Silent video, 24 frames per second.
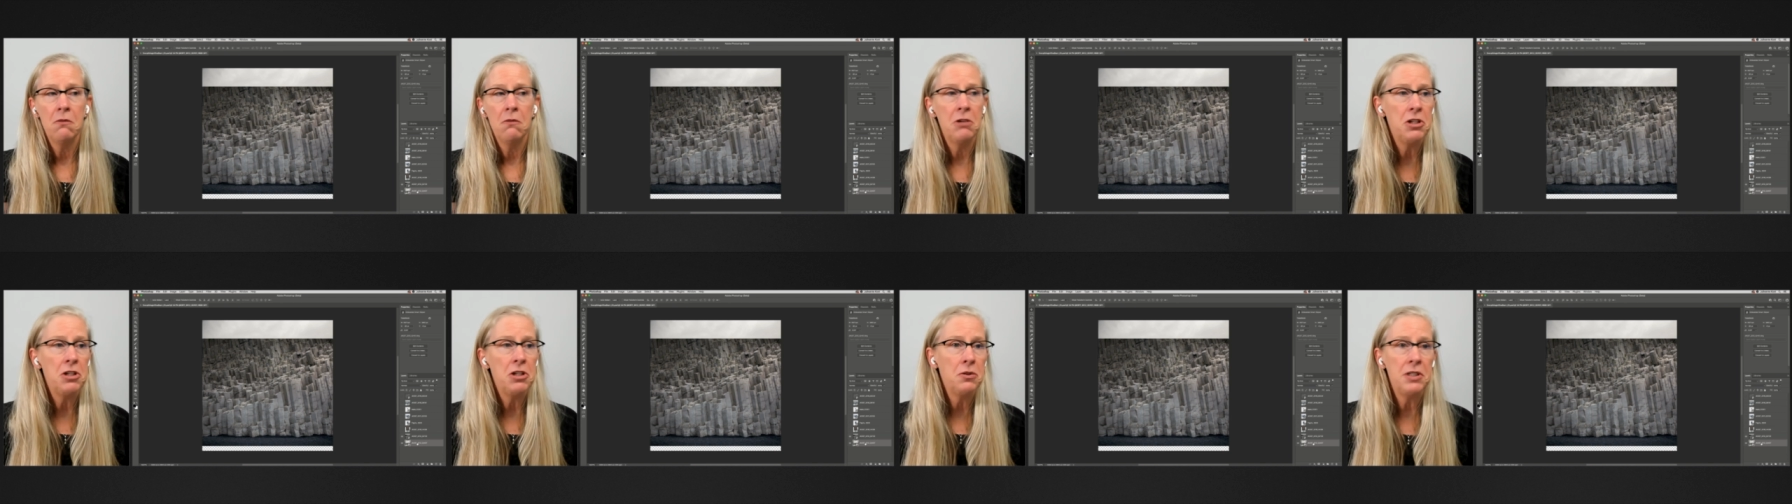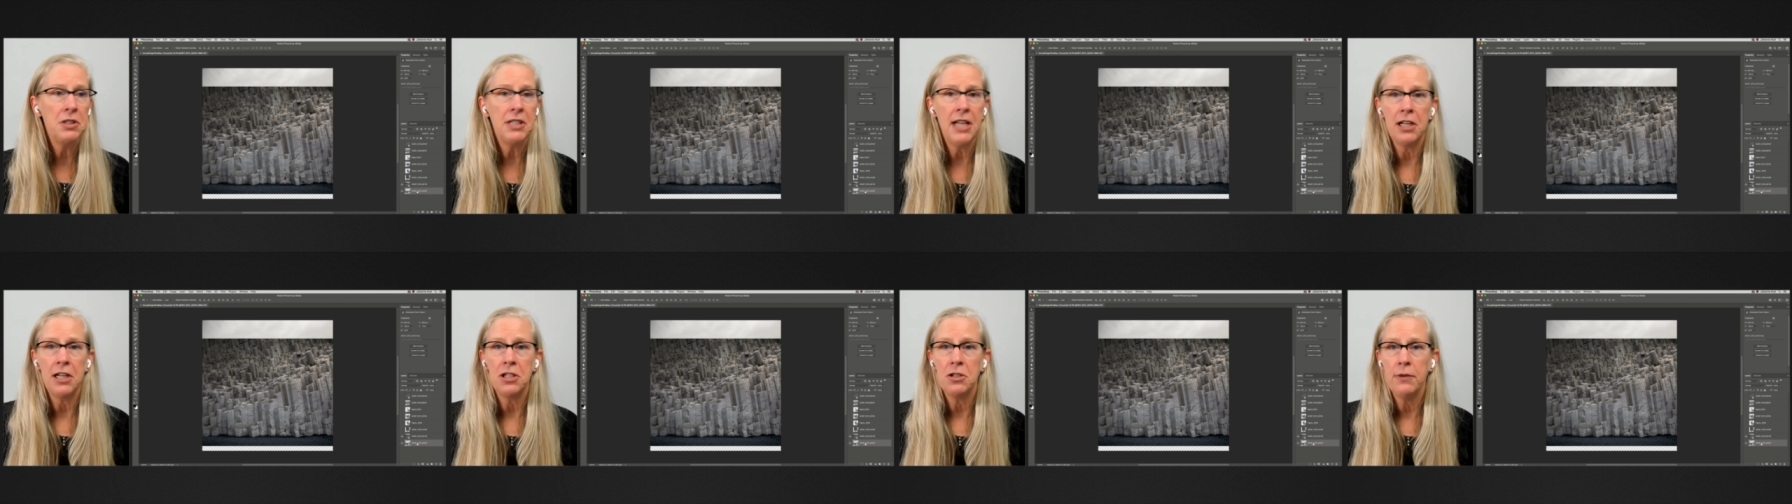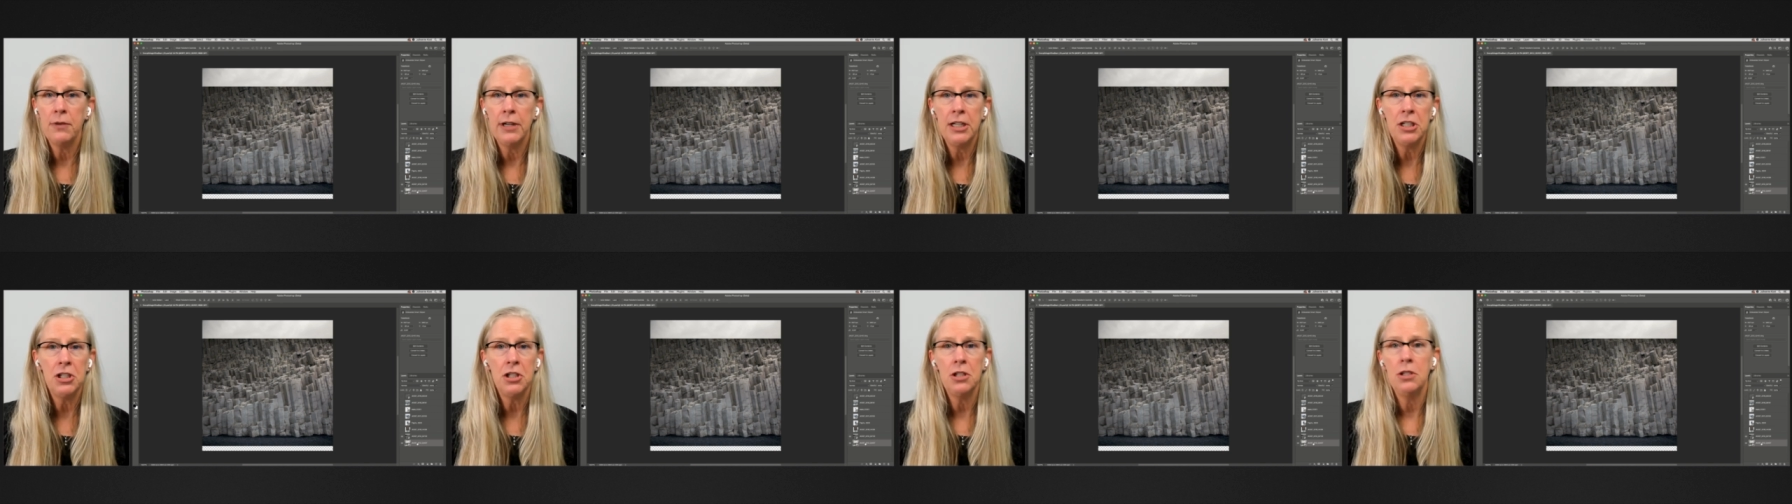reduce
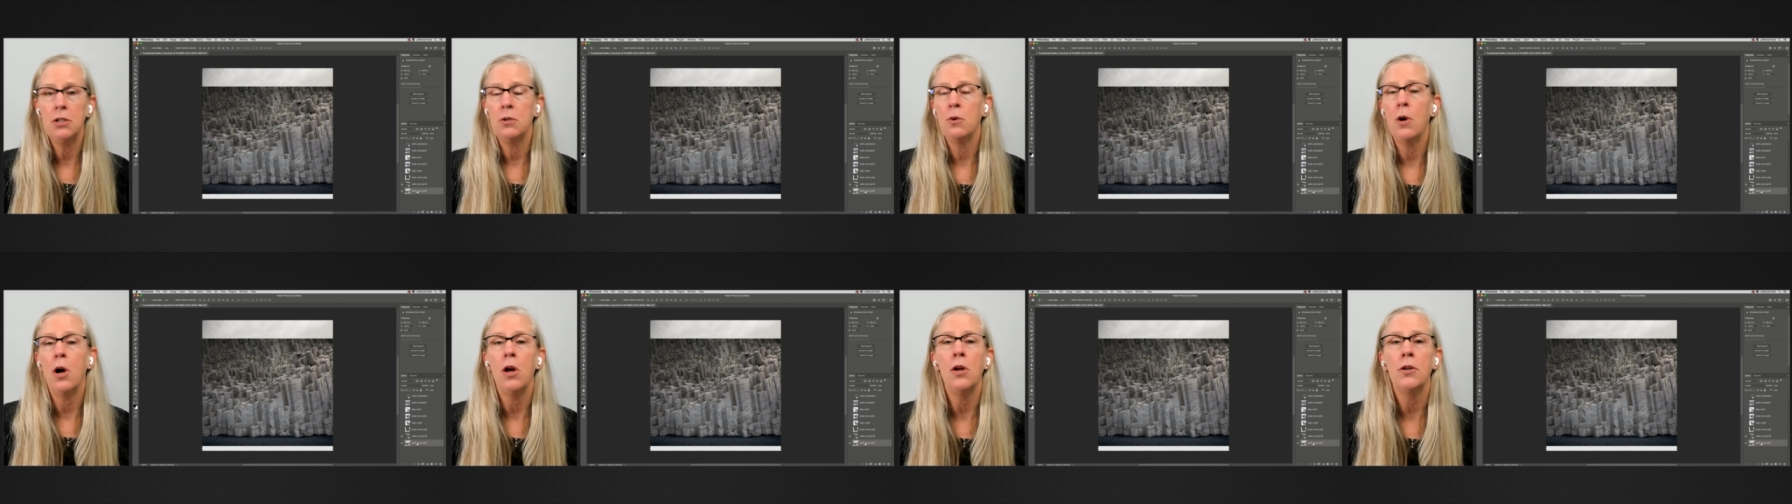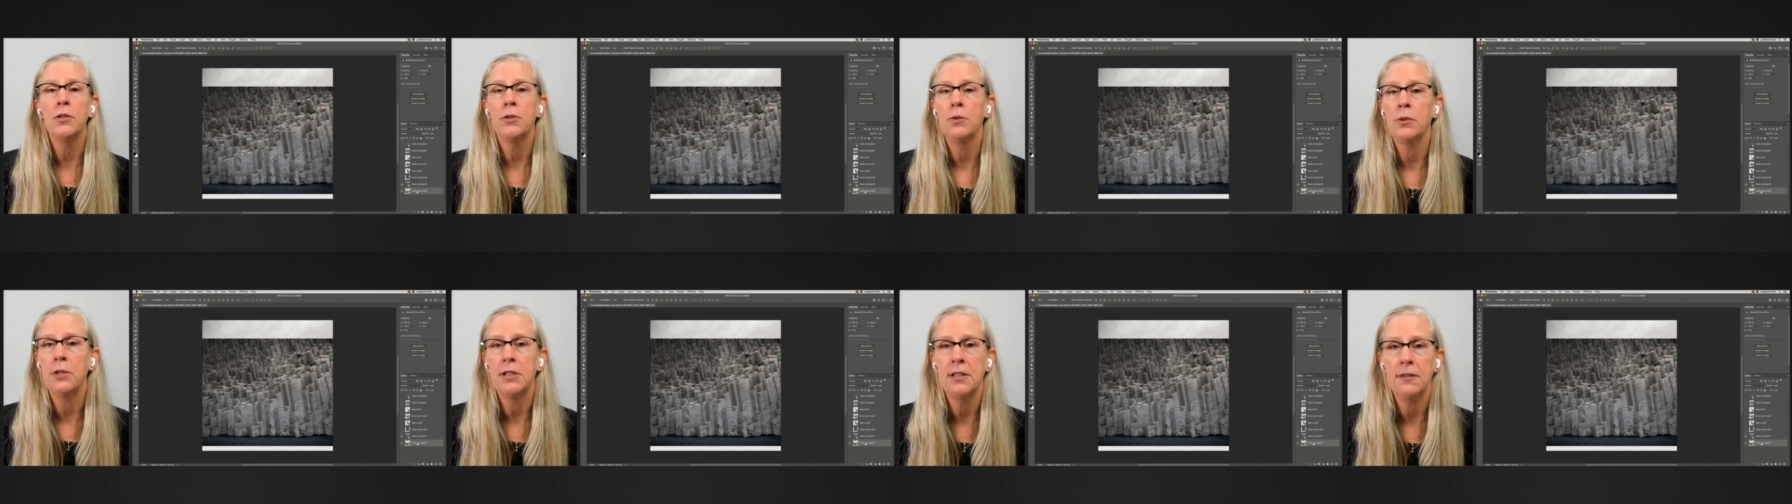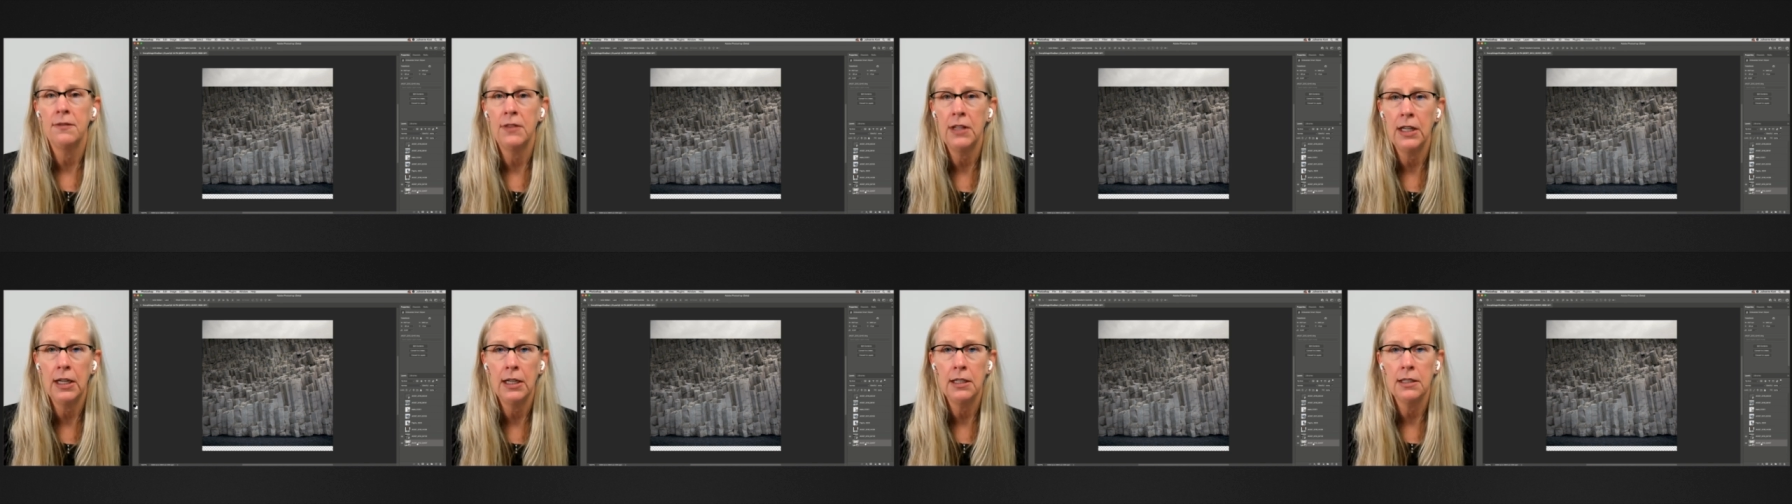saturation, do all sorts
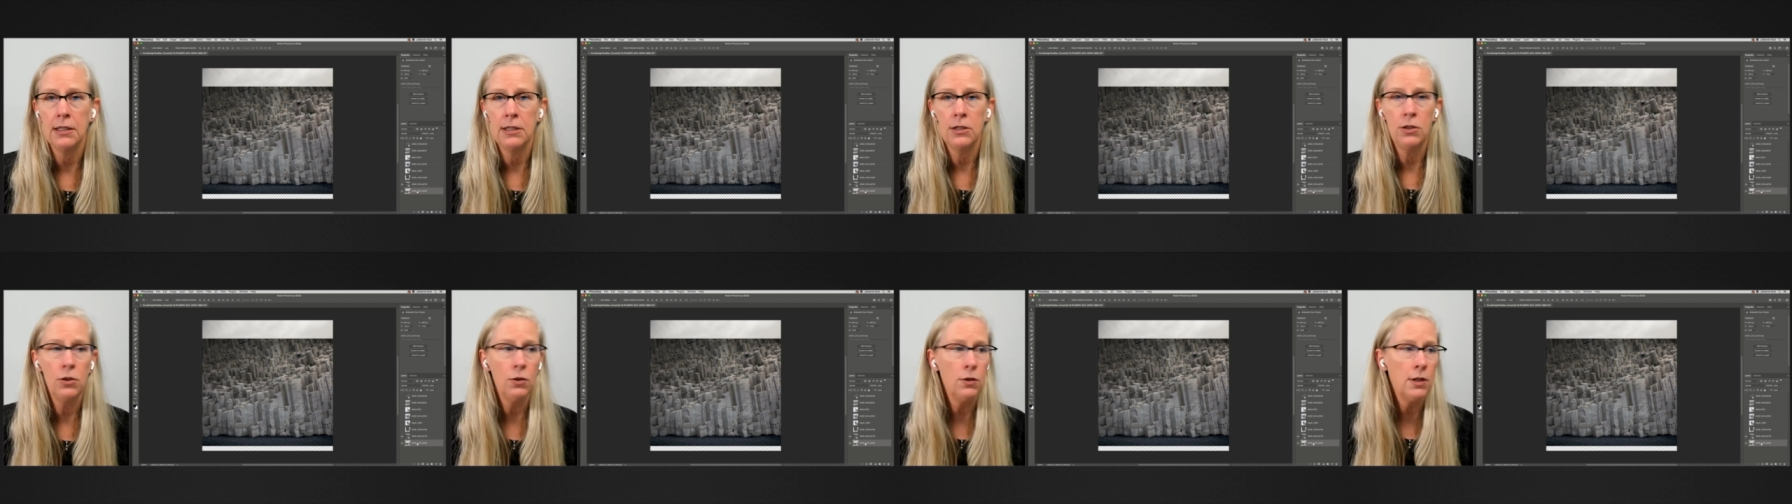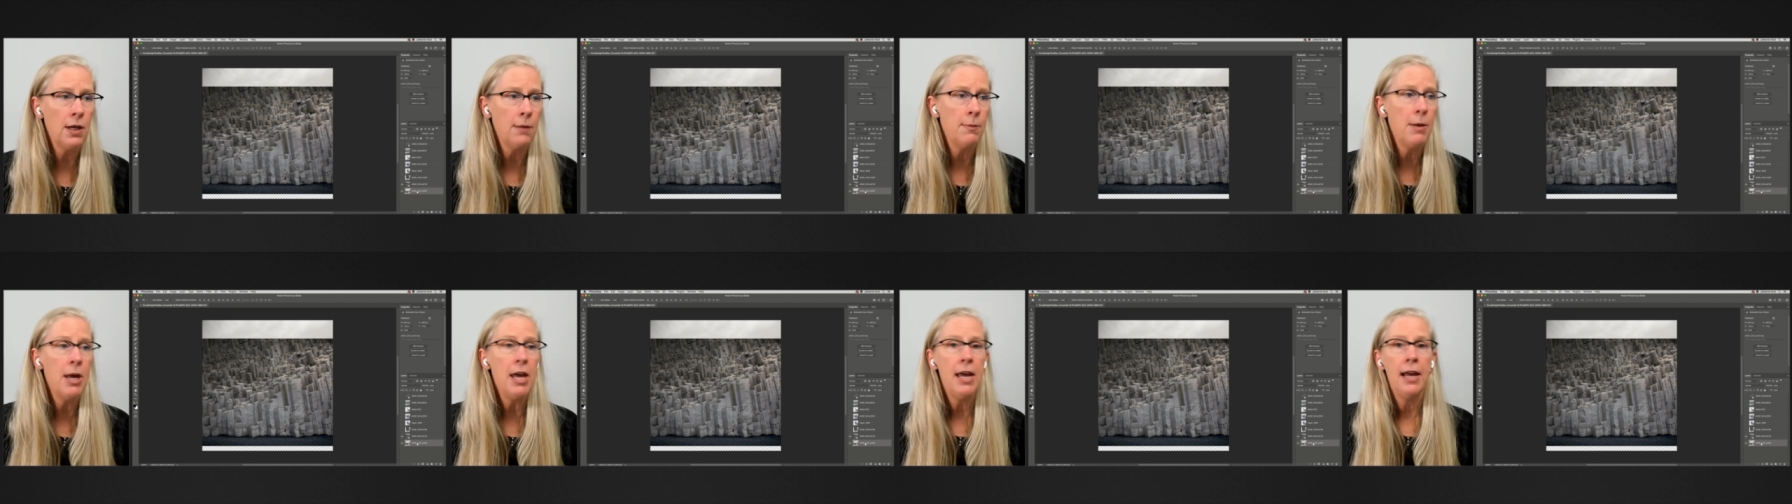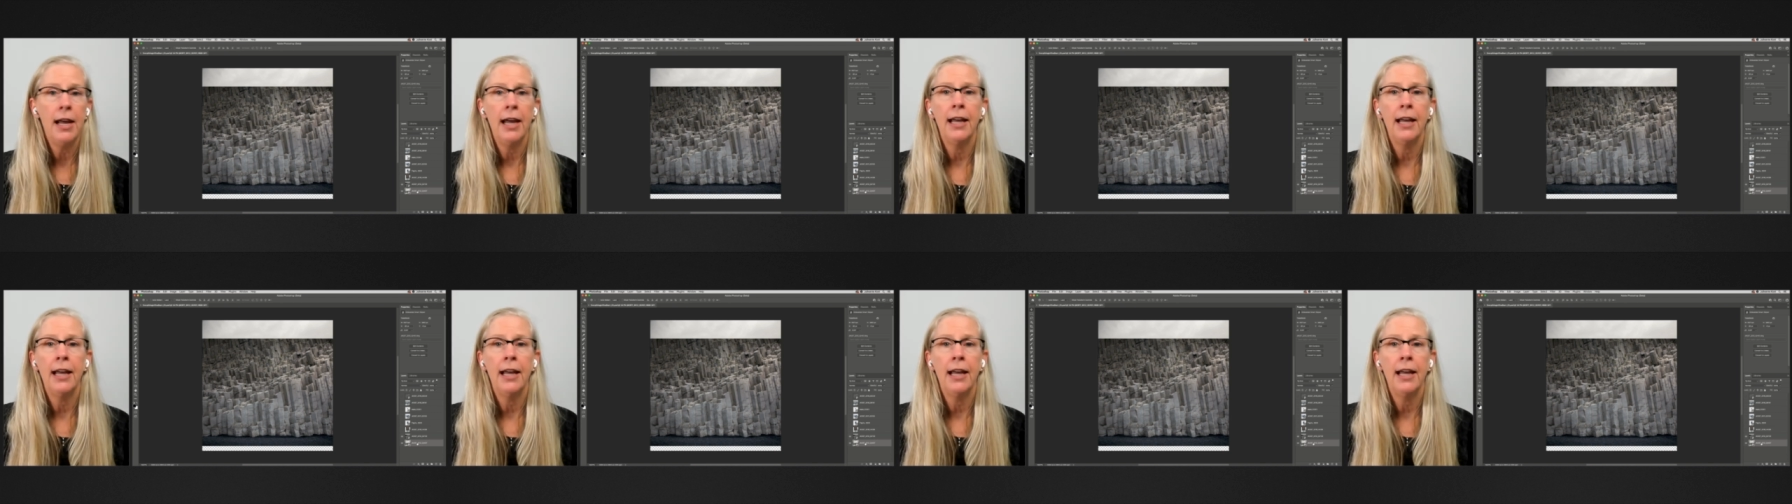of things to them,